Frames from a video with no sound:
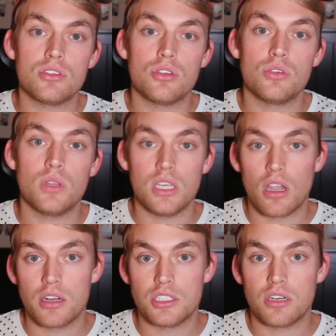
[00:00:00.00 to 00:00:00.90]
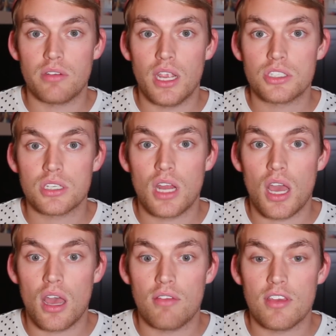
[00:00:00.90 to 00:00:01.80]
to younger generation
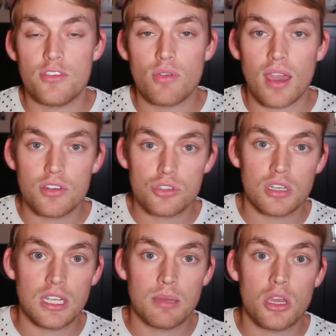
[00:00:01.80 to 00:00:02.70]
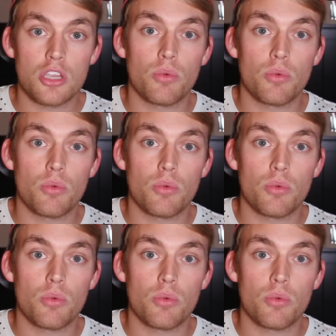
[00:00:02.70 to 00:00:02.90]
of, if you have a dream,